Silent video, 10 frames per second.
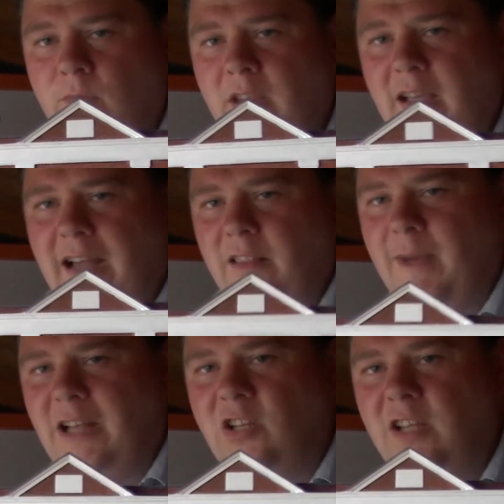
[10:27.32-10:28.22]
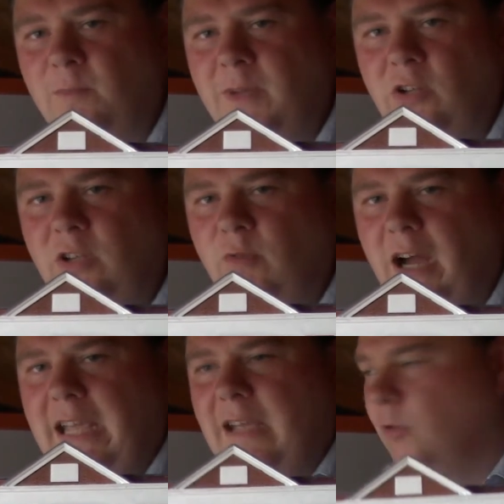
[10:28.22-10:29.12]
As I mentioned, this building
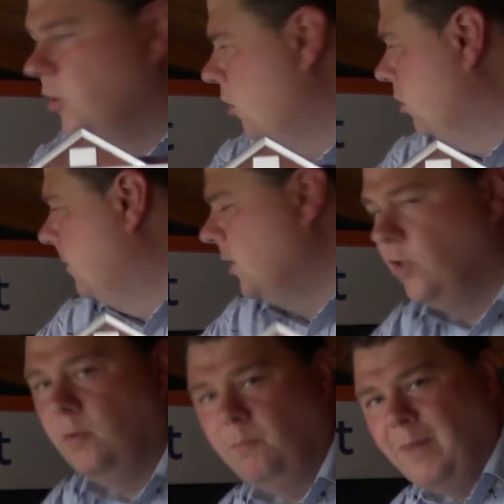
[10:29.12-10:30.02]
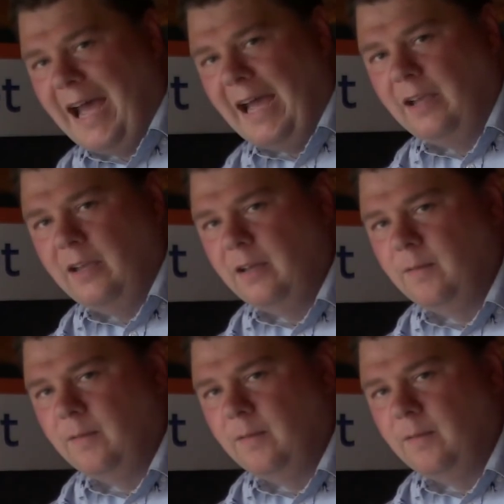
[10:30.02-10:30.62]
right here is going to be on the back,